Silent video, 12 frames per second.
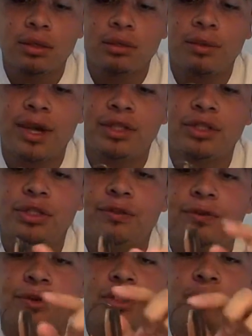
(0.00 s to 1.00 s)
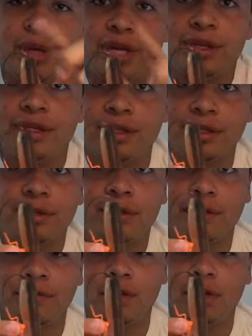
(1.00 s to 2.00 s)
right to the first bend,
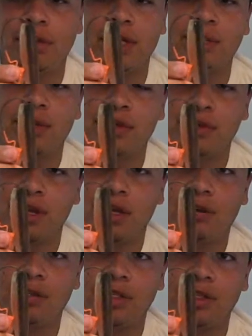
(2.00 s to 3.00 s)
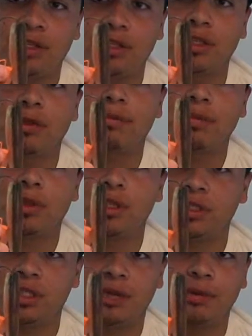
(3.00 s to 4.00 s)
if anybody's missed the offset hook,
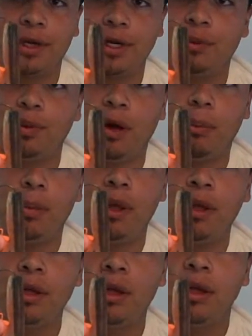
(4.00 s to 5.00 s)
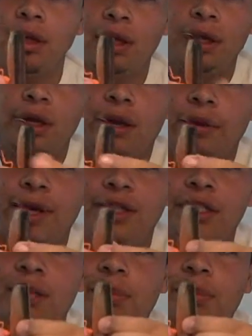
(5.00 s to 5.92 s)
it's like a to worm, right to the